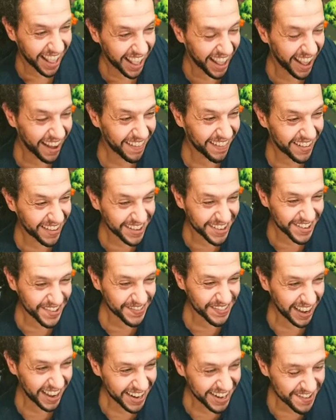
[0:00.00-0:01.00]
How are
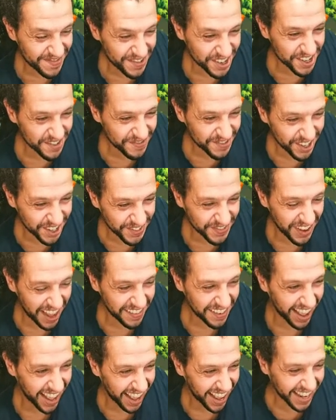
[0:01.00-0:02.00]
you, buddy? Boom, boom,
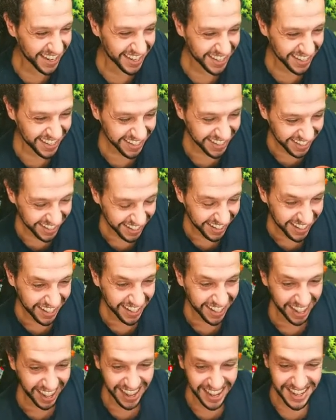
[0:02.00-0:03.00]
baby.
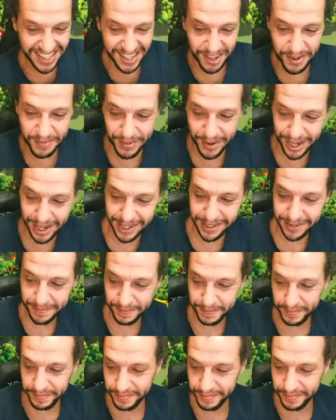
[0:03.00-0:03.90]
How you doing, buddy?